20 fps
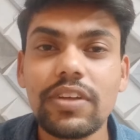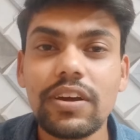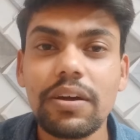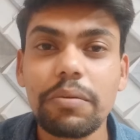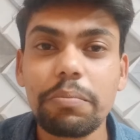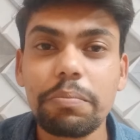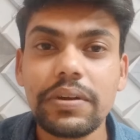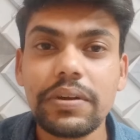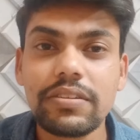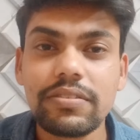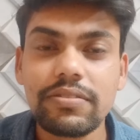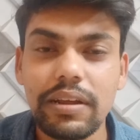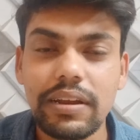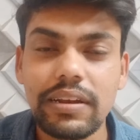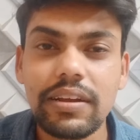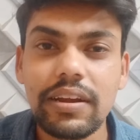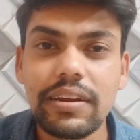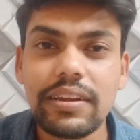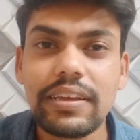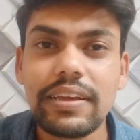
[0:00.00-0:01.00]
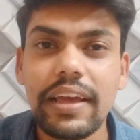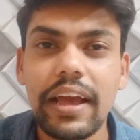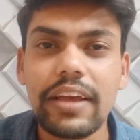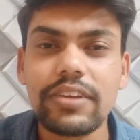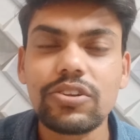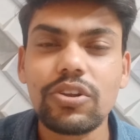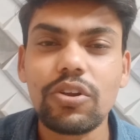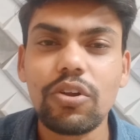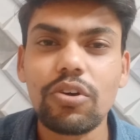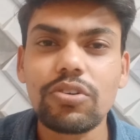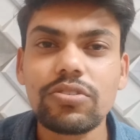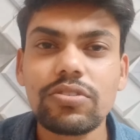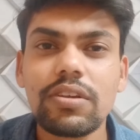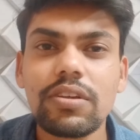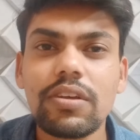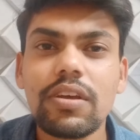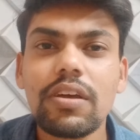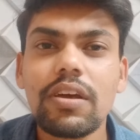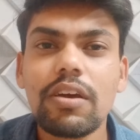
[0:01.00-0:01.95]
the company is incurring cash loss